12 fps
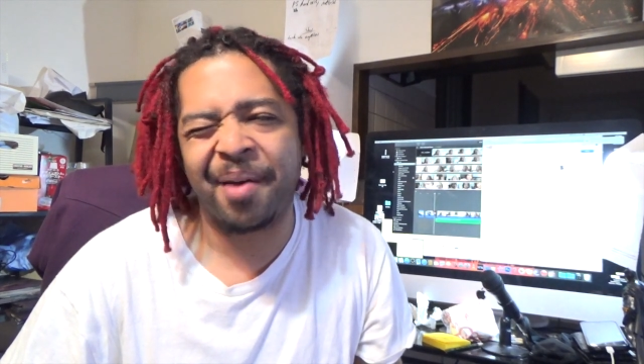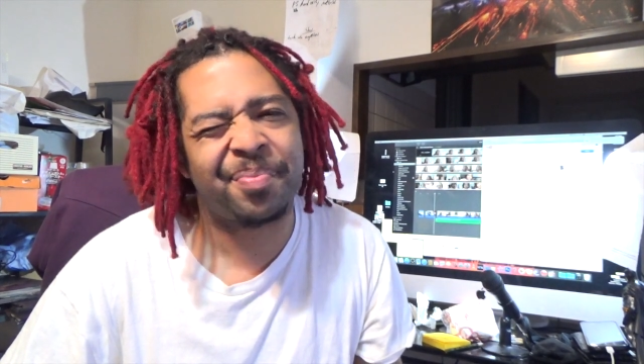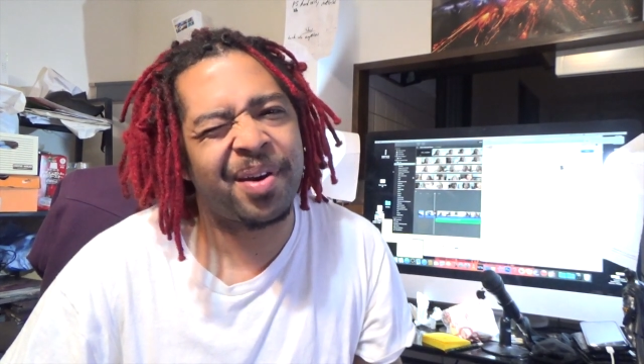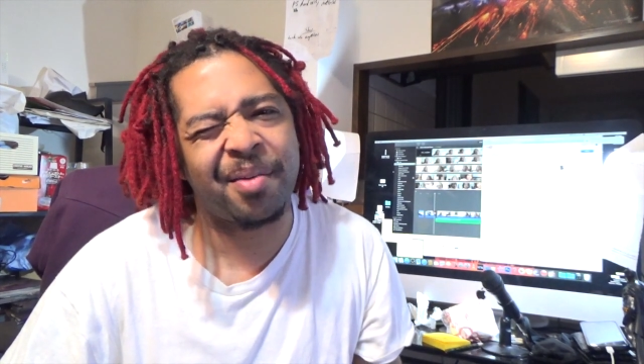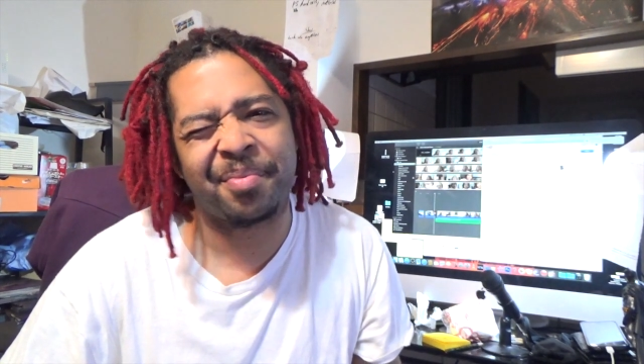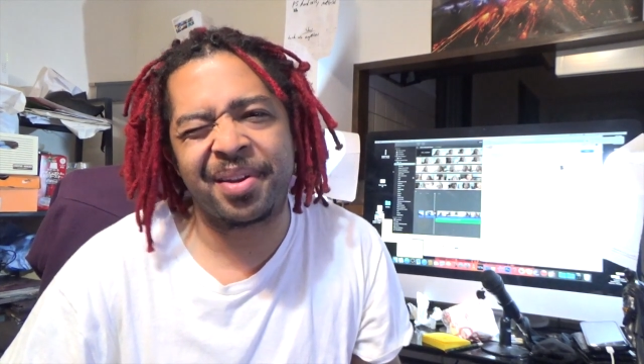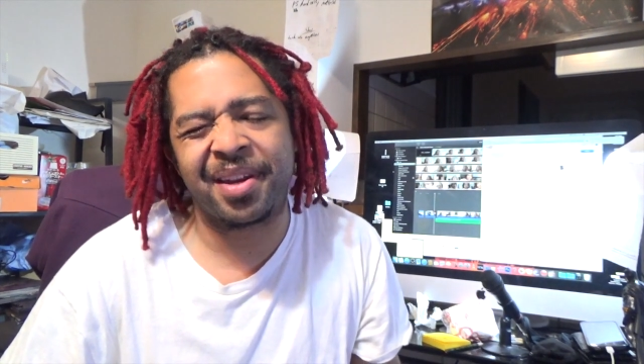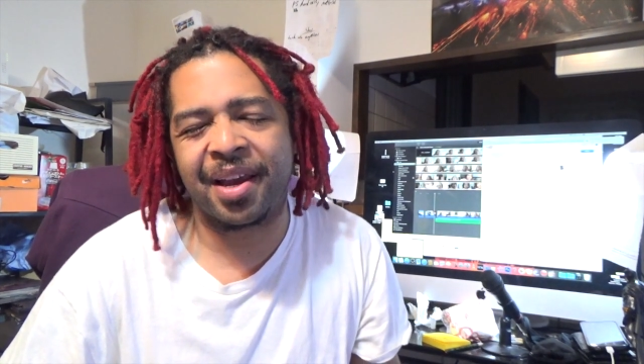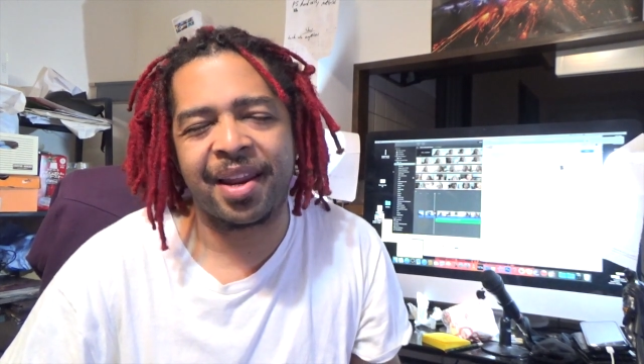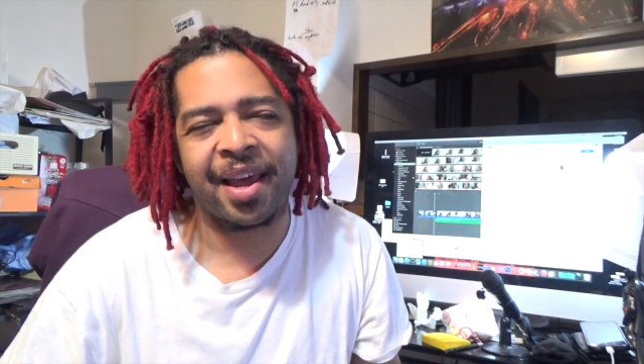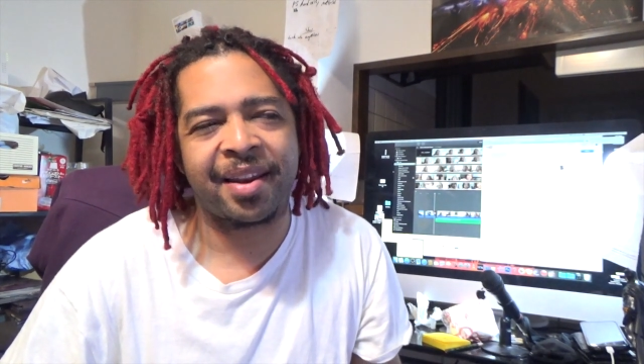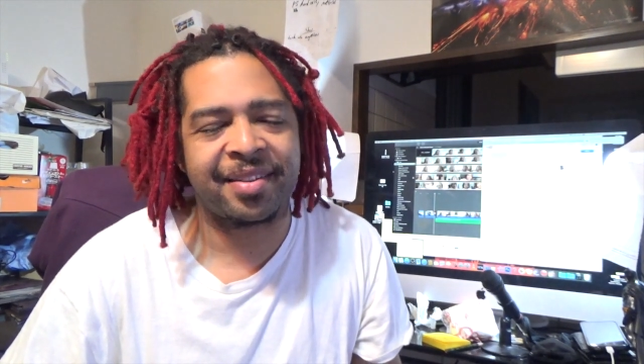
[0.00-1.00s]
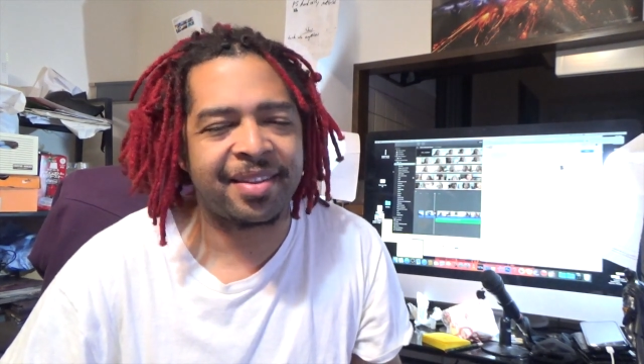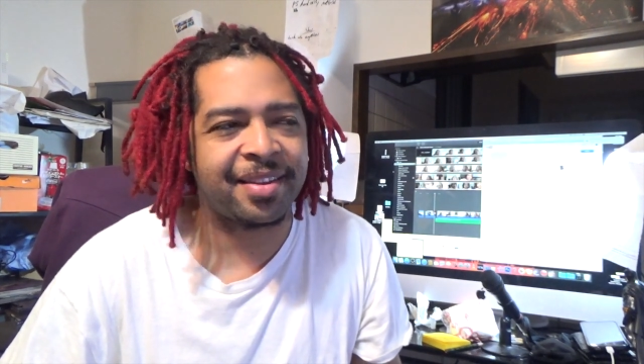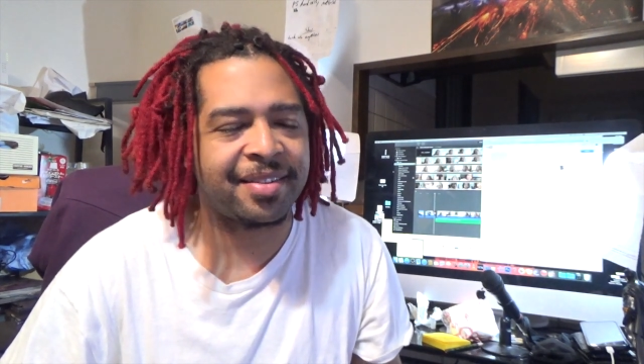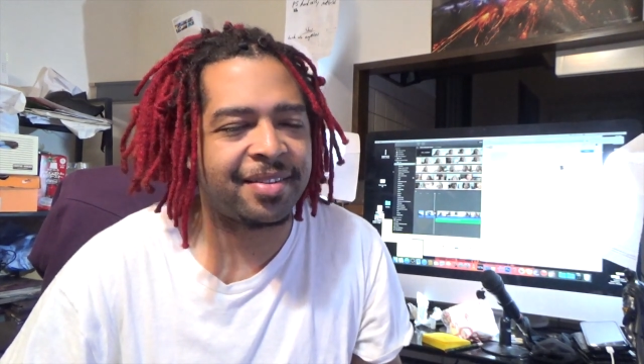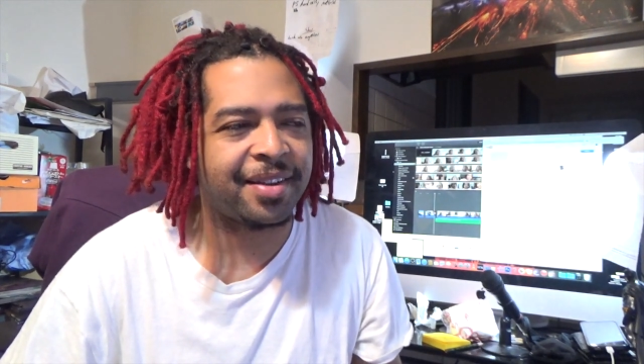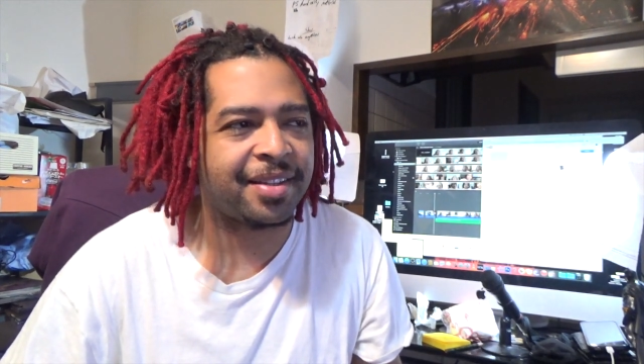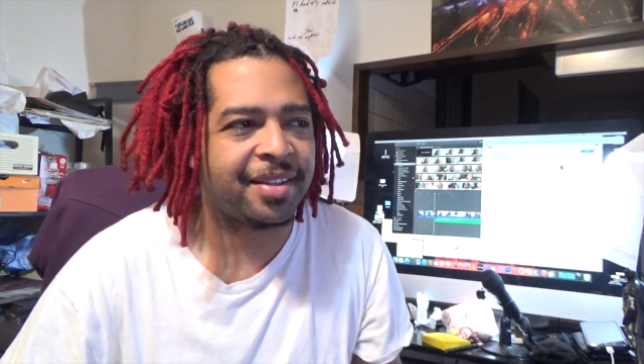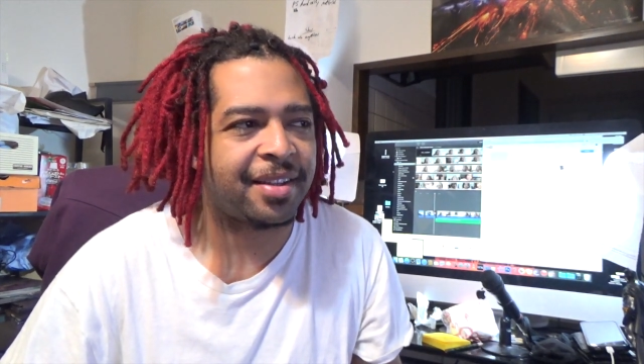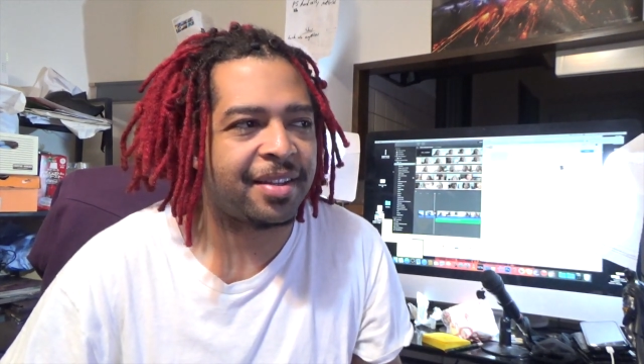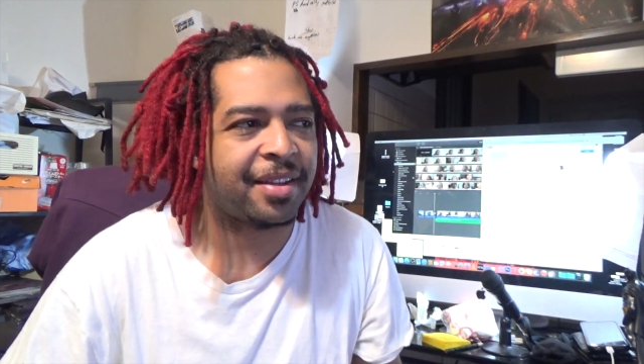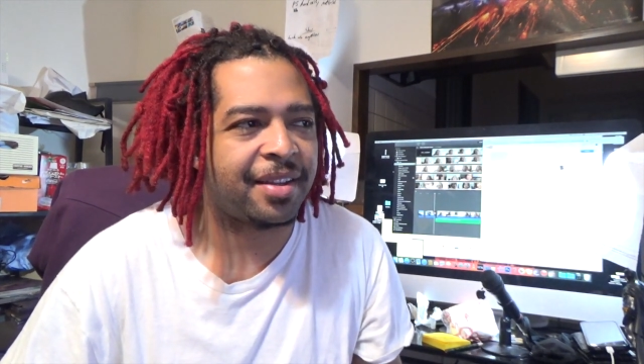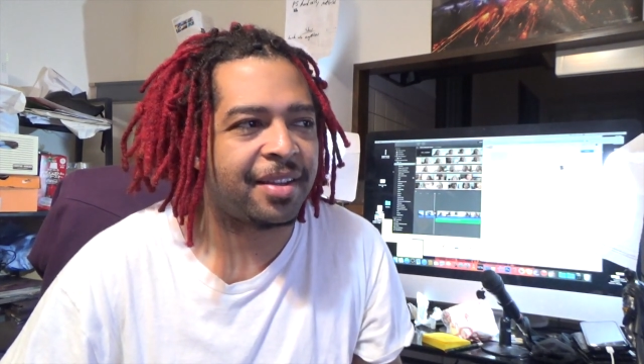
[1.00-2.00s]
Probably not. I don't think so. I
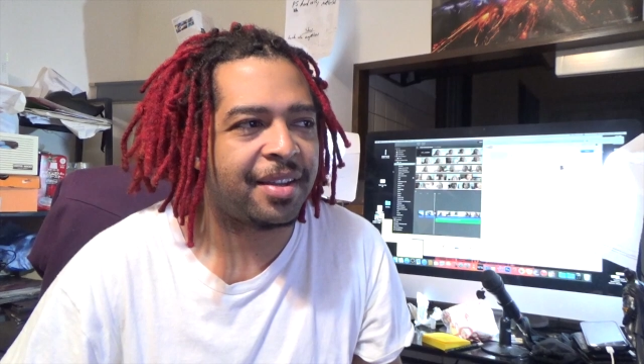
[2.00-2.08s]
think